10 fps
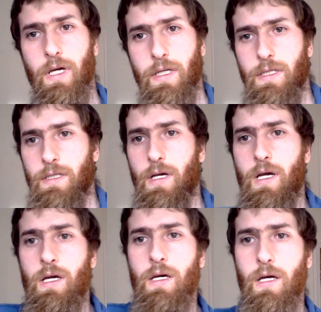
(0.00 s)
It's
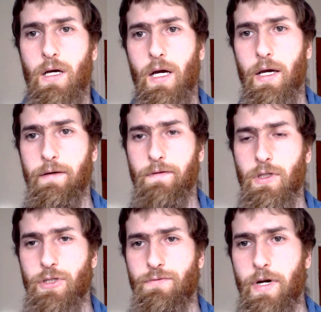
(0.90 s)
higher
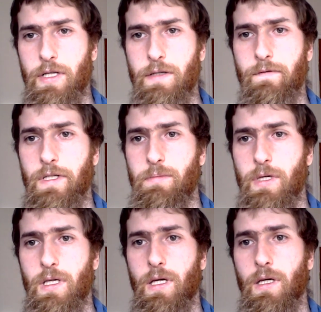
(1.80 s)
vaulted, relatively
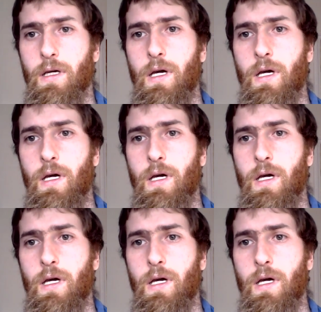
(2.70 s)
speaking.